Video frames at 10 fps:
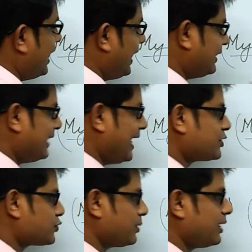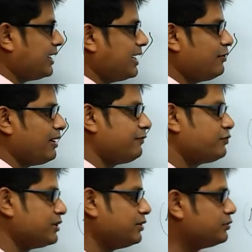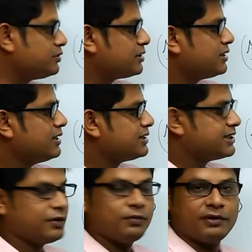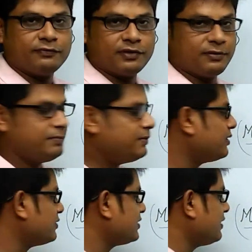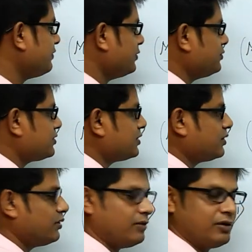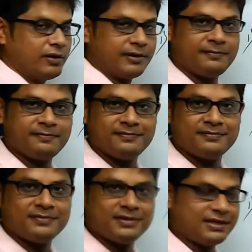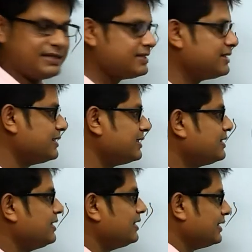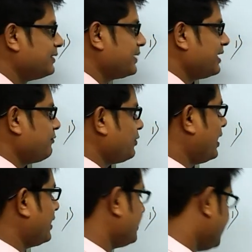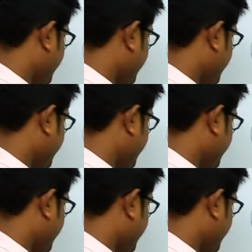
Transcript: and that's why you have to use singular verb, because you have used or, isn't it? Let me give you another